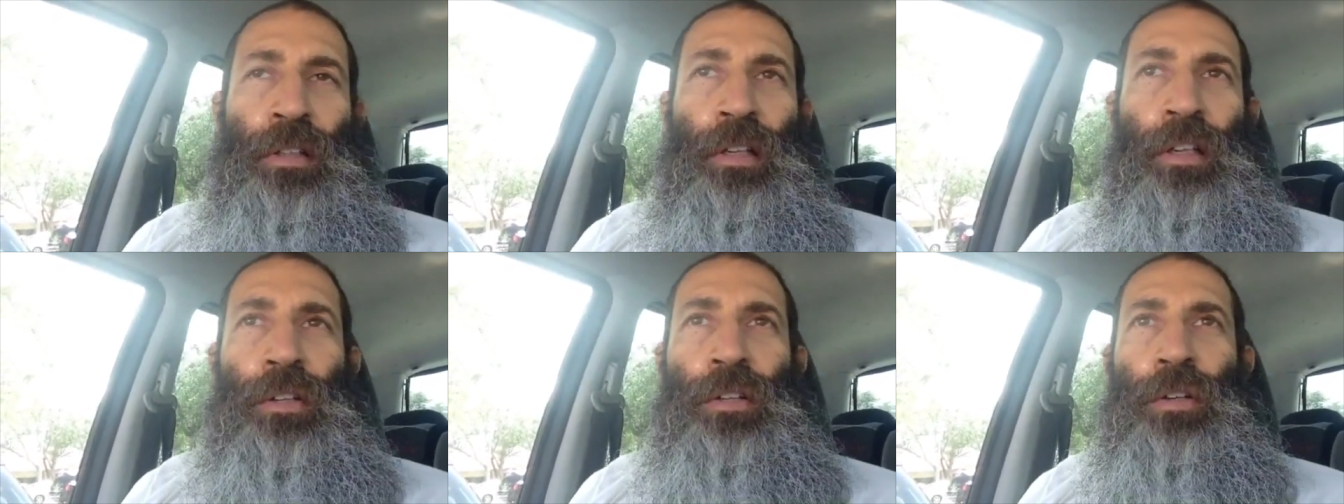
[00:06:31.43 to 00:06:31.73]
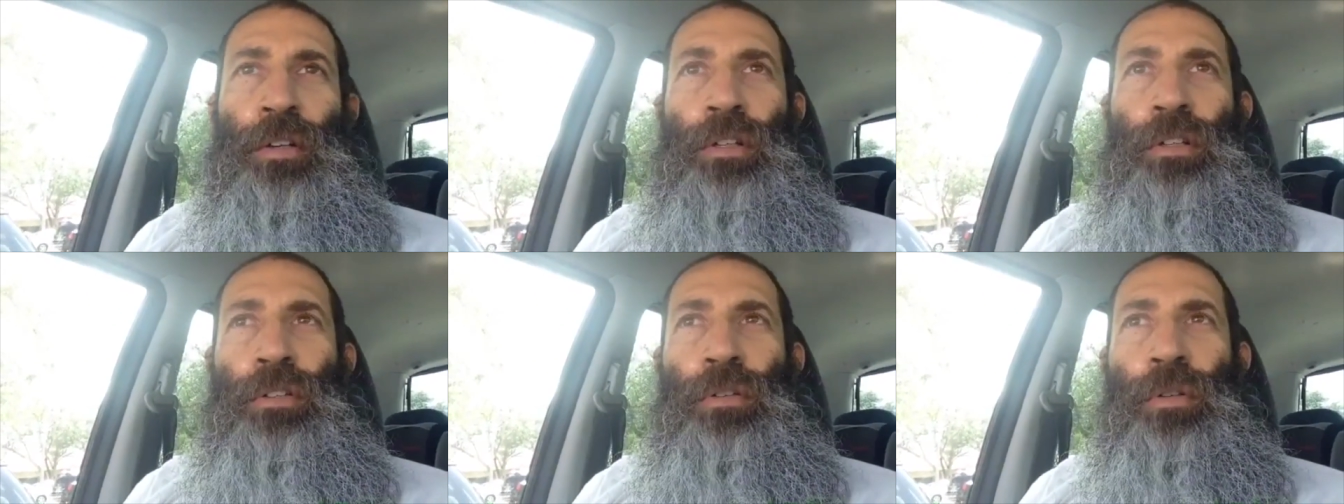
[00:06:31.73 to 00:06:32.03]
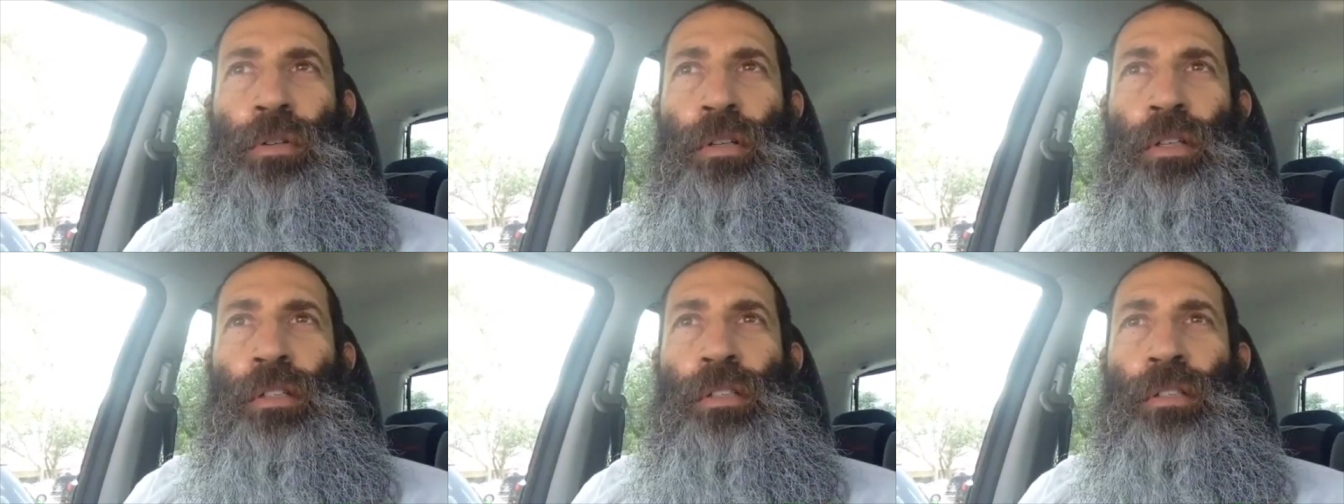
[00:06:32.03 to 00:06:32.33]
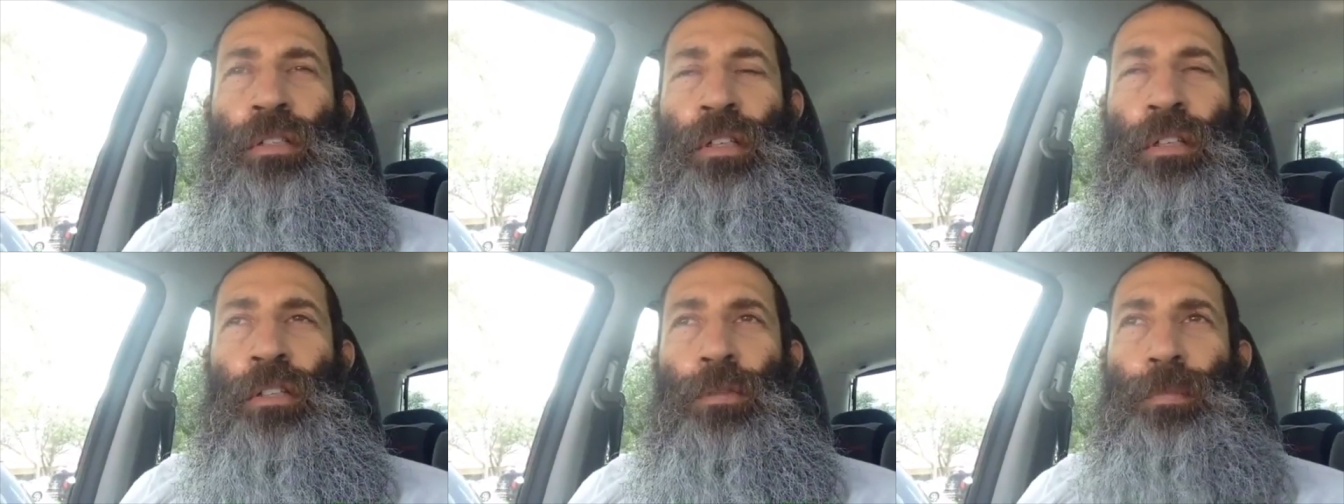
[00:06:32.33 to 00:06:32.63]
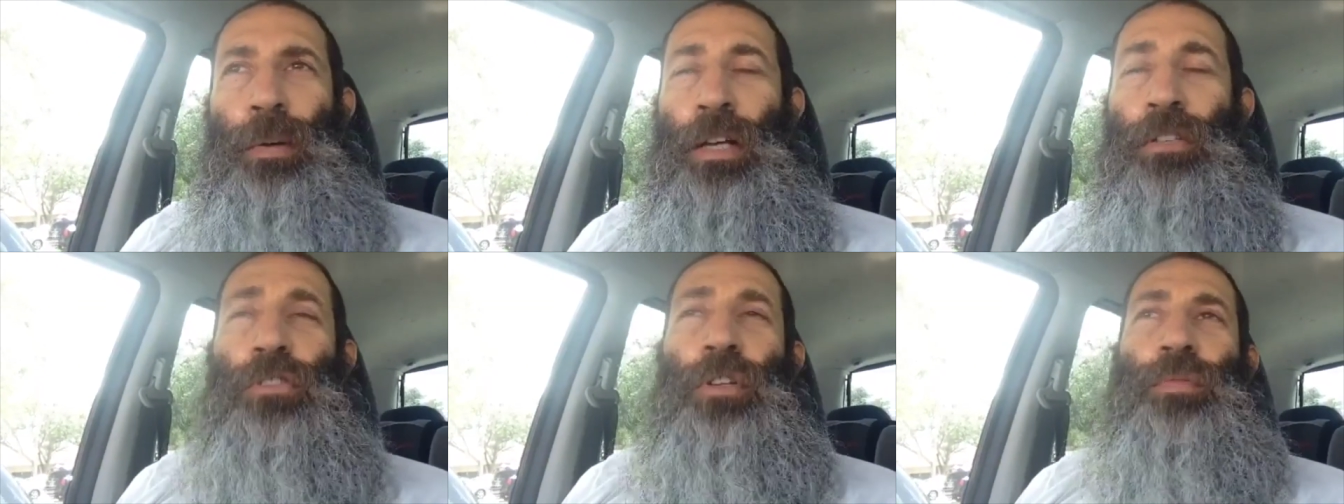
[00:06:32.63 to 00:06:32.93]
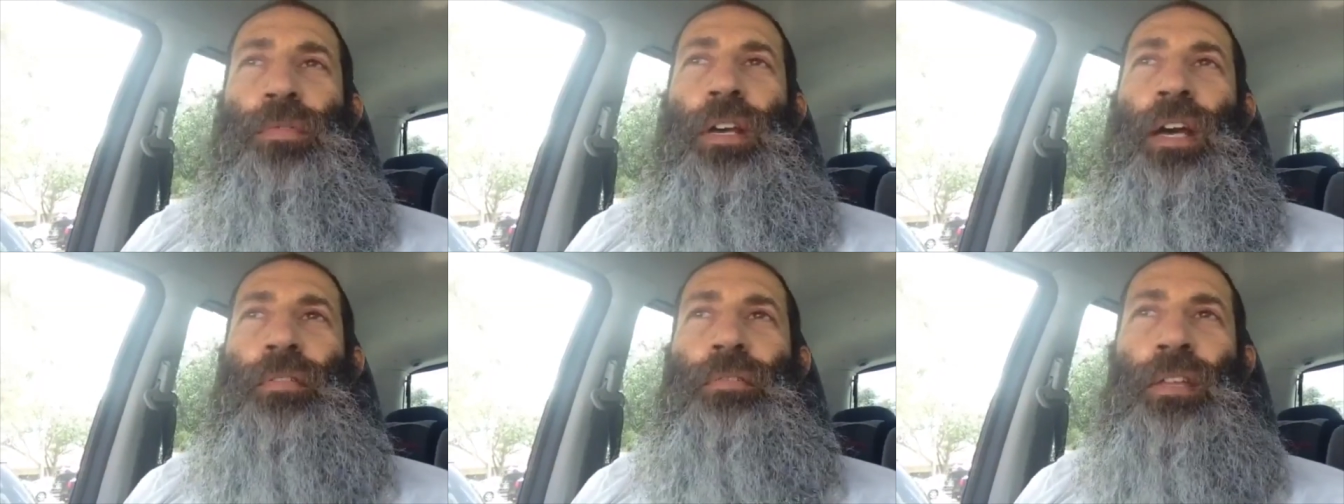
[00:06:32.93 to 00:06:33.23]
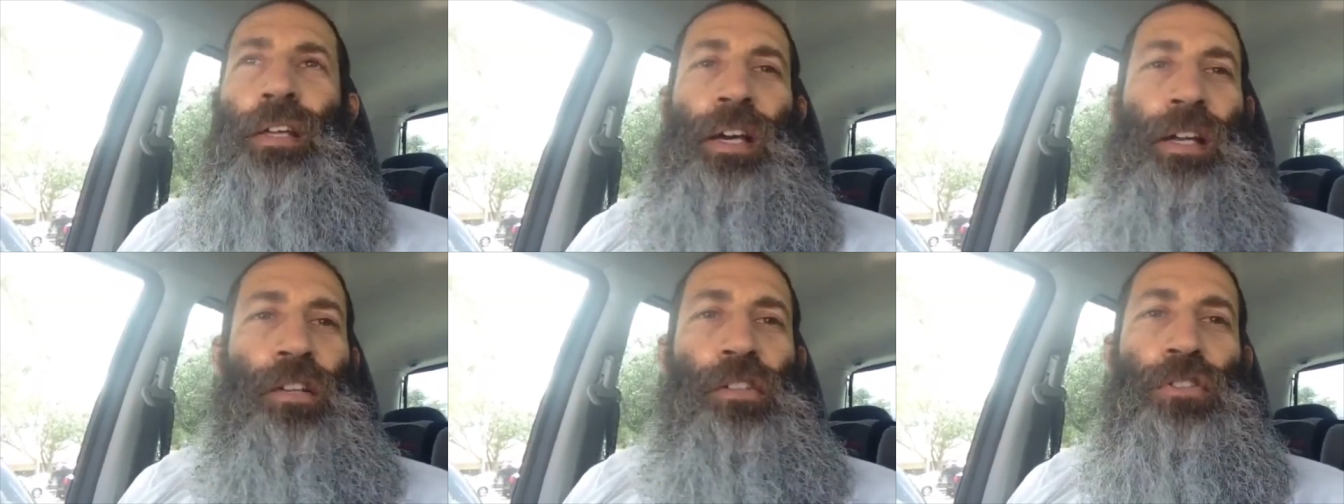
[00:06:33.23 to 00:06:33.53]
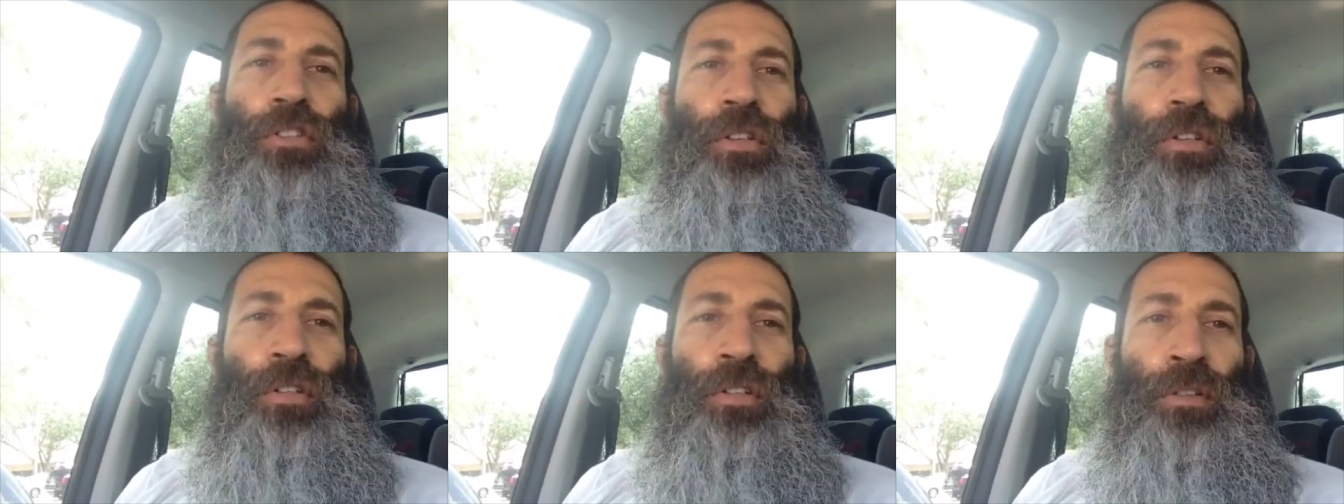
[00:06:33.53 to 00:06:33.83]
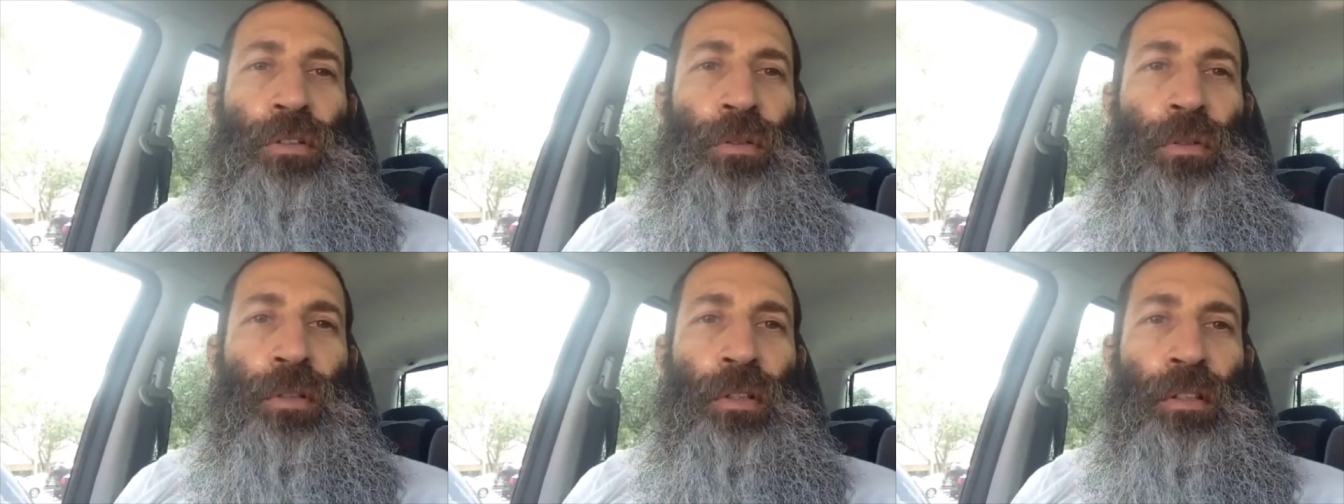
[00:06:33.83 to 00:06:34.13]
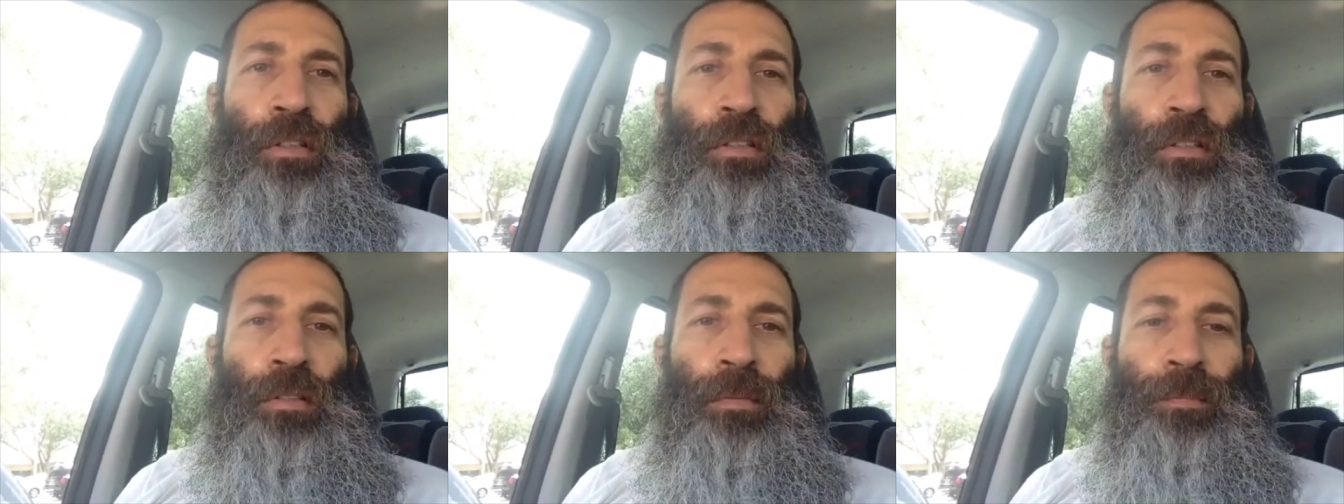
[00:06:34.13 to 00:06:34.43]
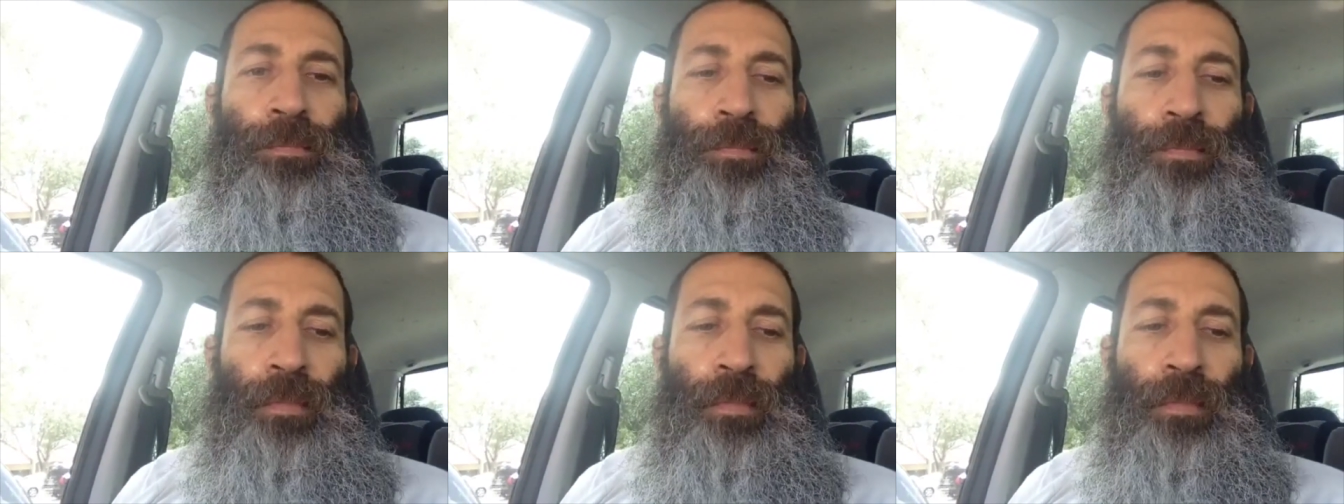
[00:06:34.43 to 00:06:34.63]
And you could do this. And especially if you have the energy, you can do this.